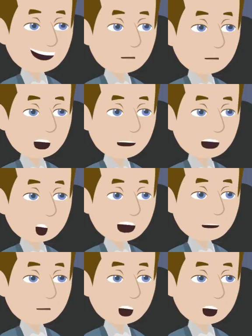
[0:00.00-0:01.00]
And how do
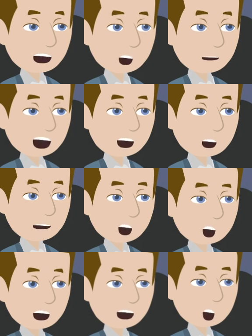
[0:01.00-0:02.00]
students know that they
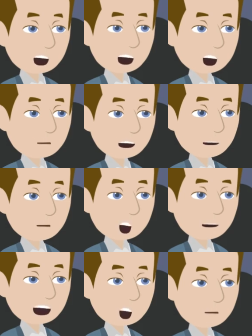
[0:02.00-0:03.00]
are on the right track with
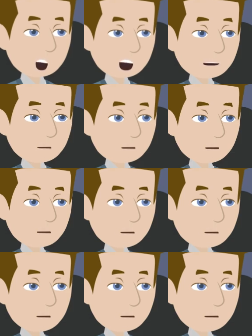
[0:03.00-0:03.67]
their project?